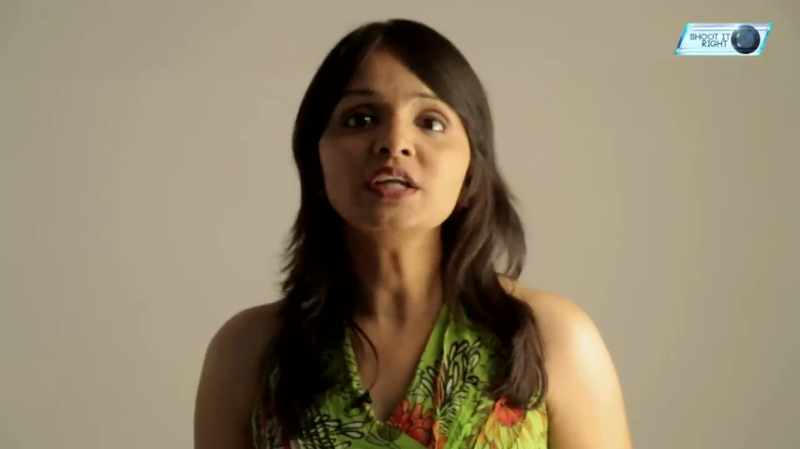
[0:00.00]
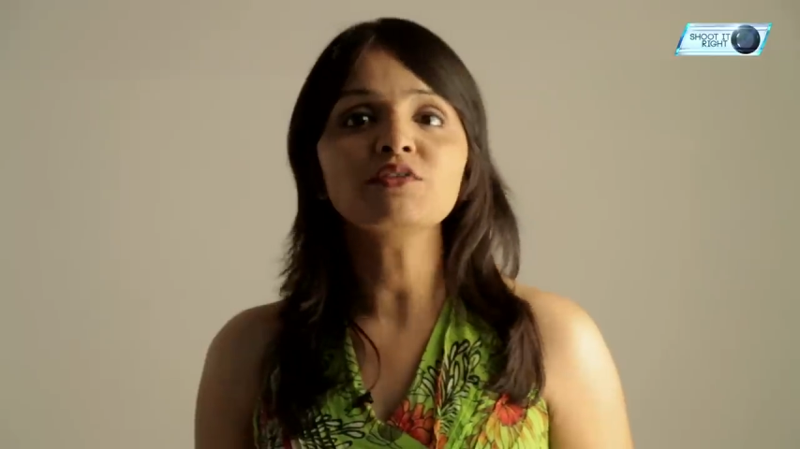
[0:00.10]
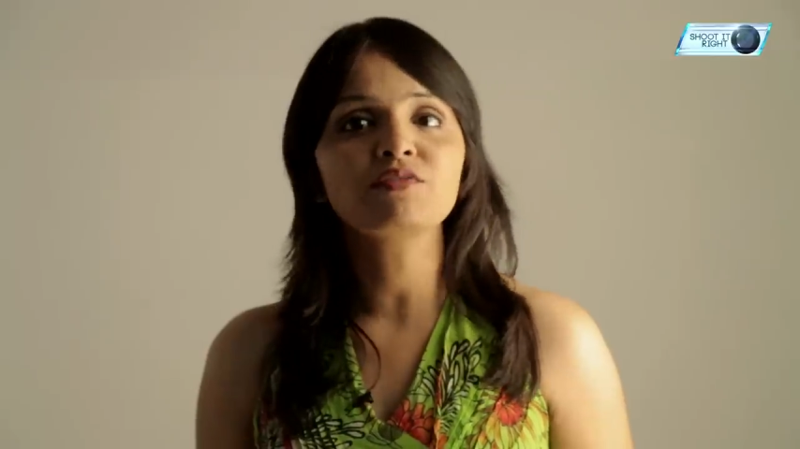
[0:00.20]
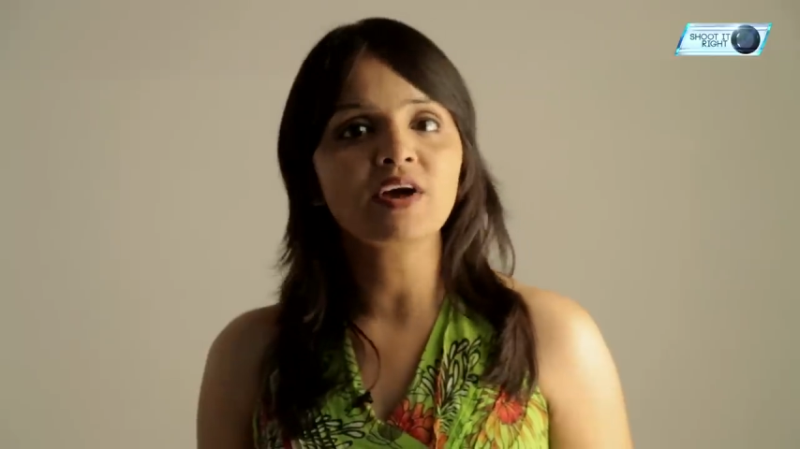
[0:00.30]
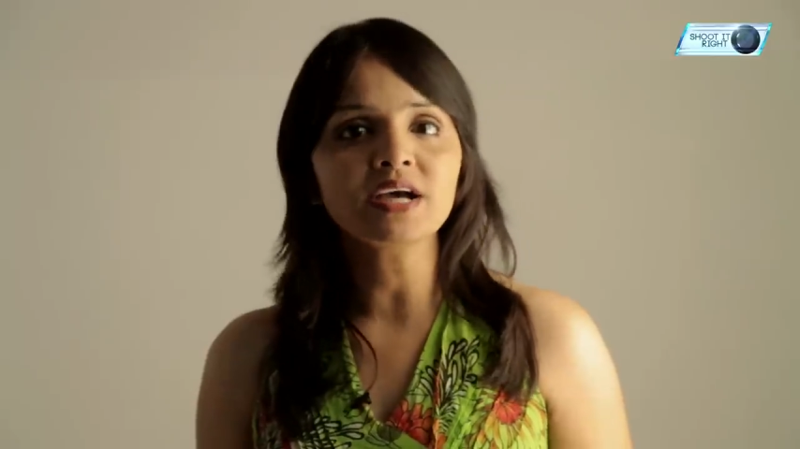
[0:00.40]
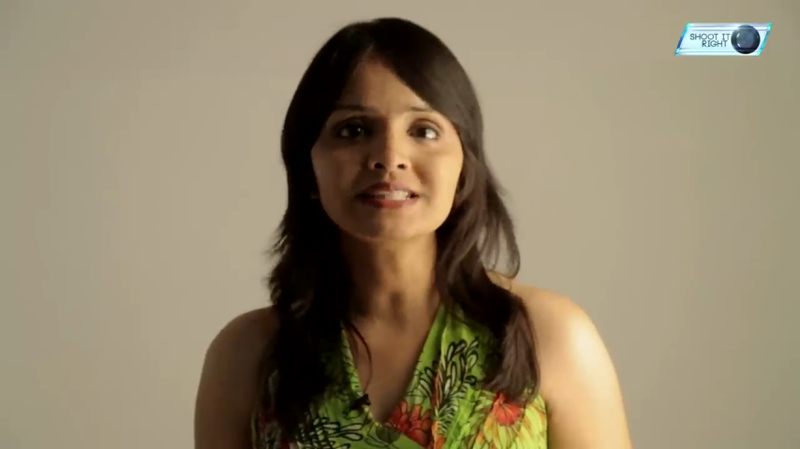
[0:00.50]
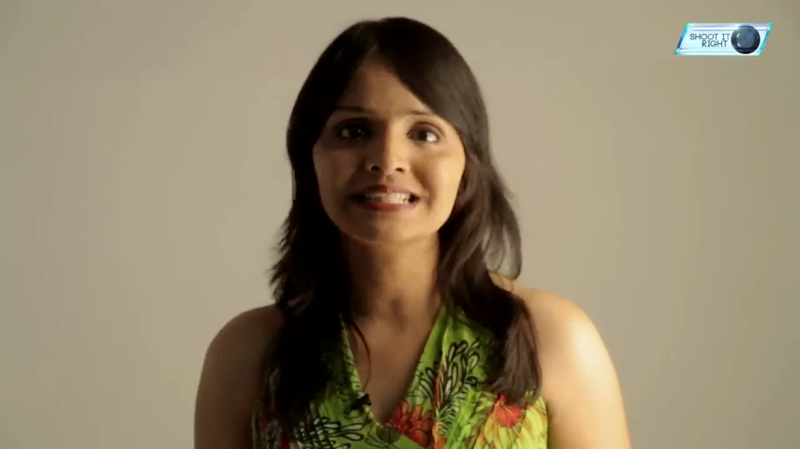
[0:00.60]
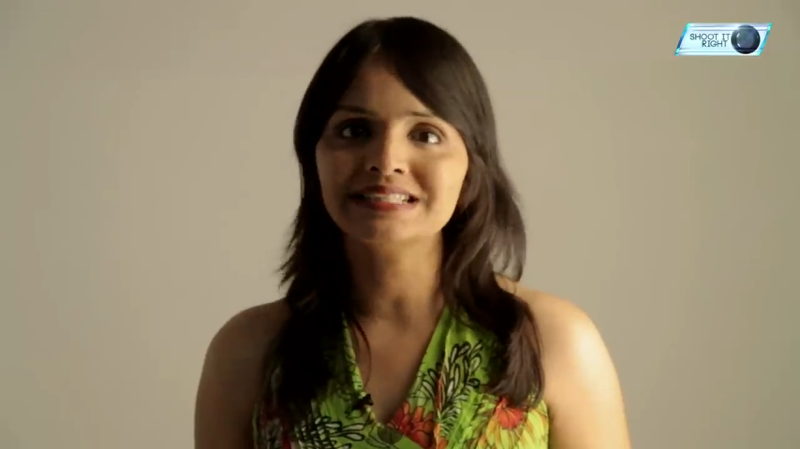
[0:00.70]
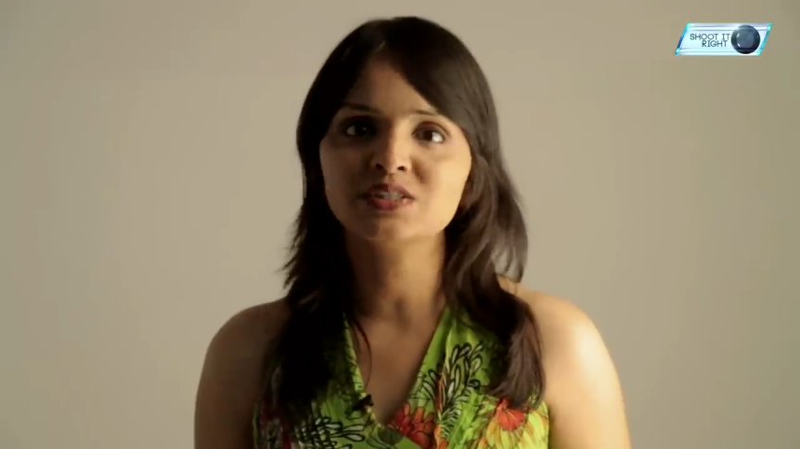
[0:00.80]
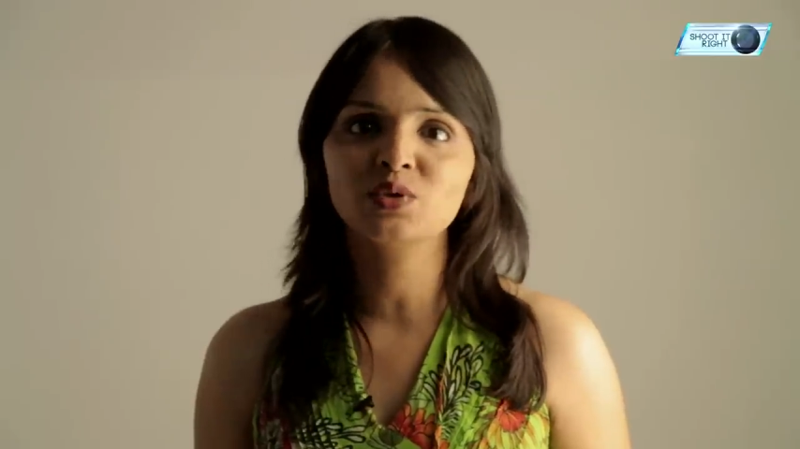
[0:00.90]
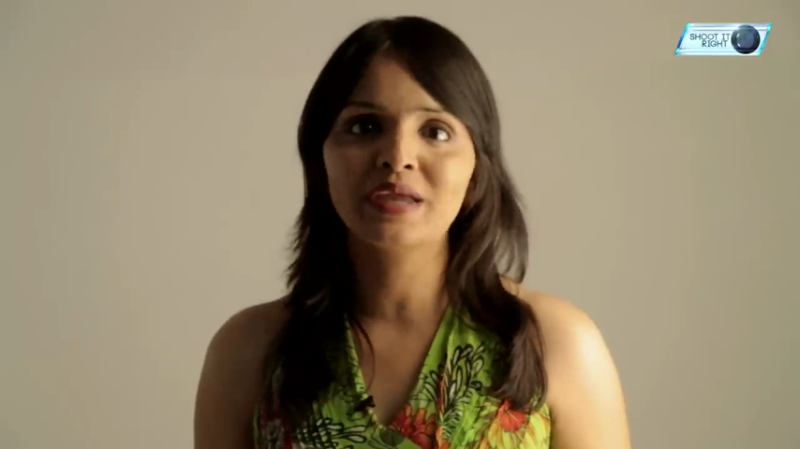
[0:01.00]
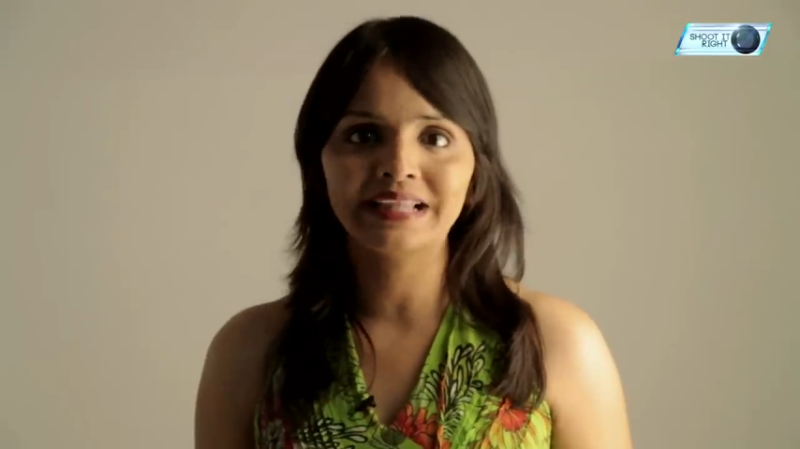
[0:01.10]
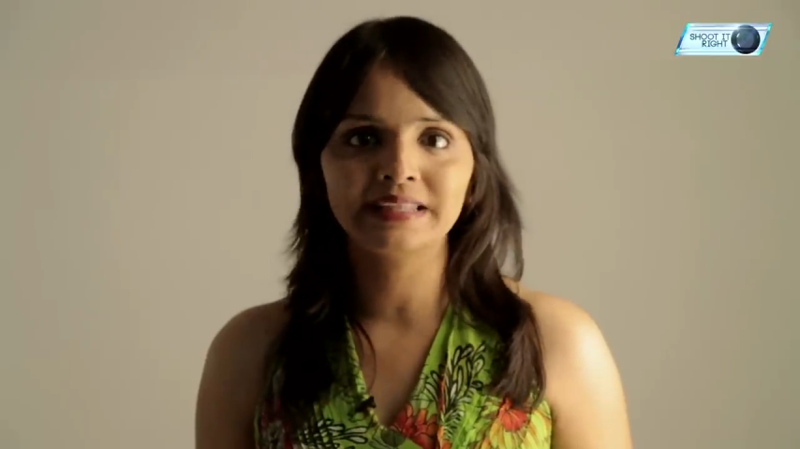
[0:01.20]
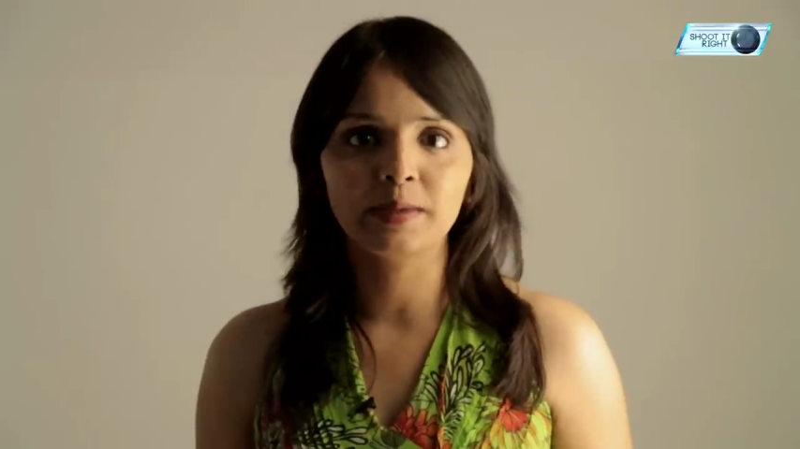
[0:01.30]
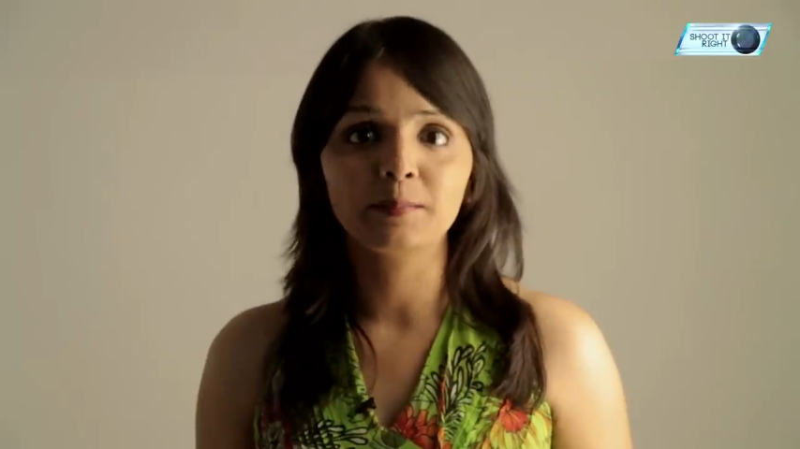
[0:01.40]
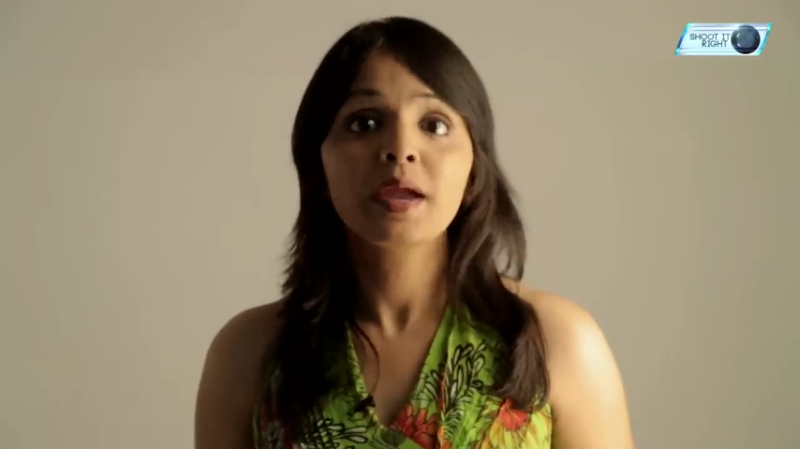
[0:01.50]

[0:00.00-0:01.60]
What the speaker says: a fast lens to get them,